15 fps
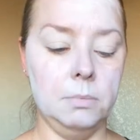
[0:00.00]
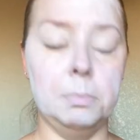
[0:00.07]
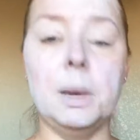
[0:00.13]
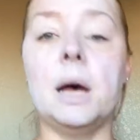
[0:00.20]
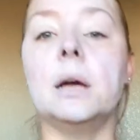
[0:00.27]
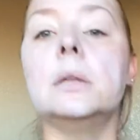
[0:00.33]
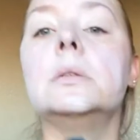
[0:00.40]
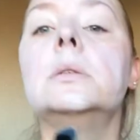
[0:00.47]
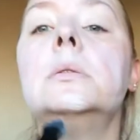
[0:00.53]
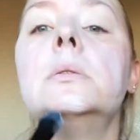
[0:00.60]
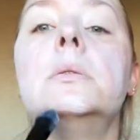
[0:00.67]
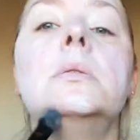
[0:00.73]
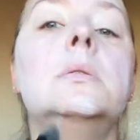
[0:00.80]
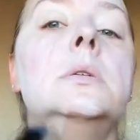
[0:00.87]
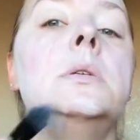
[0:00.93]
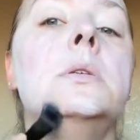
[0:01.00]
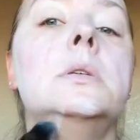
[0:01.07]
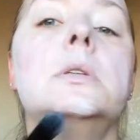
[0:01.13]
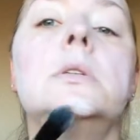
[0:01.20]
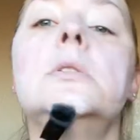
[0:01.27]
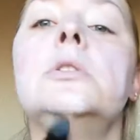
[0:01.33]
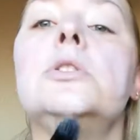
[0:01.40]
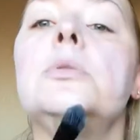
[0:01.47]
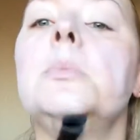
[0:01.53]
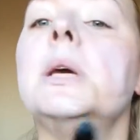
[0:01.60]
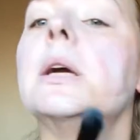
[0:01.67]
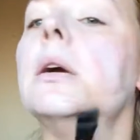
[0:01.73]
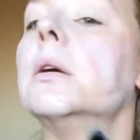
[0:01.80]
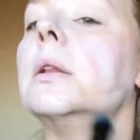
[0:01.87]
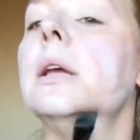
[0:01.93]
but to
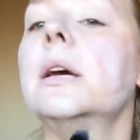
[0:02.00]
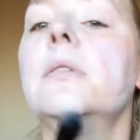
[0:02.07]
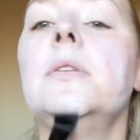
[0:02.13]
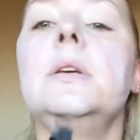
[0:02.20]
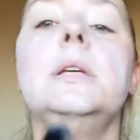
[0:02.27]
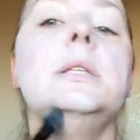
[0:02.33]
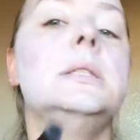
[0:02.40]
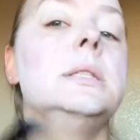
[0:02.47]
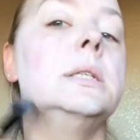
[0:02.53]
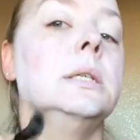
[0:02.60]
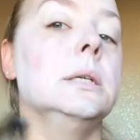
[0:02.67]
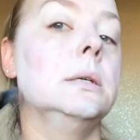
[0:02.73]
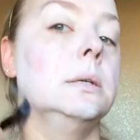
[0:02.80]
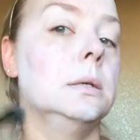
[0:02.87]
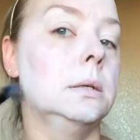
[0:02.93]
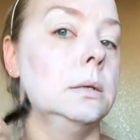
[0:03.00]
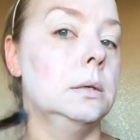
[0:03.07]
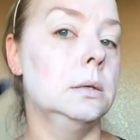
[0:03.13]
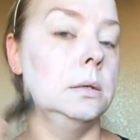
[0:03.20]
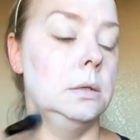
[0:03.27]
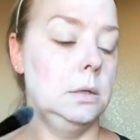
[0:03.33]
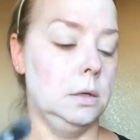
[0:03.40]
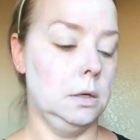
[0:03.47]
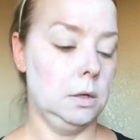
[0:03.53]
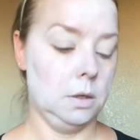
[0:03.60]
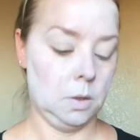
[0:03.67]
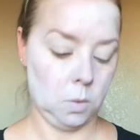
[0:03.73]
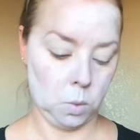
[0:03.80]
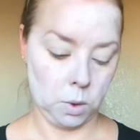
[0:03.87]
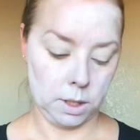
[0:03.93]
make our life easy,
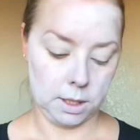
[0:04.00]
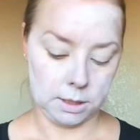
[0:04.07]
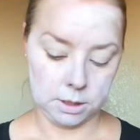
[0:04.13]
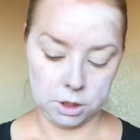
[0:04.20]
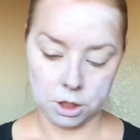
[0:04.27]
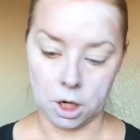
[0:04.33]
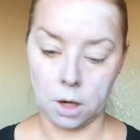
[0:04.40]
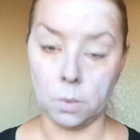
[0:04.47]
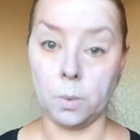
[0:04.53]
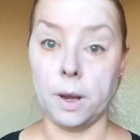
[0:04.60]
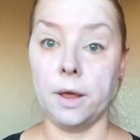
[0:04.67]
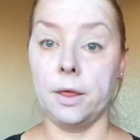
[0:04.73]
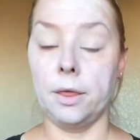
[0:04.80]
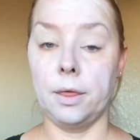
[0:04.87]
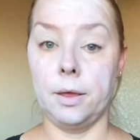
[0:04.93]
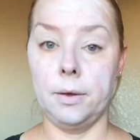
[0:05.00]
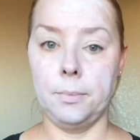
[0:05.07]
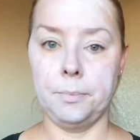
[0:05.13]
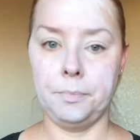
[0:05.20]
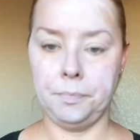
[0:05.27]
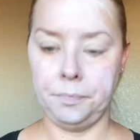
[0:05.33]
we're gonna start with,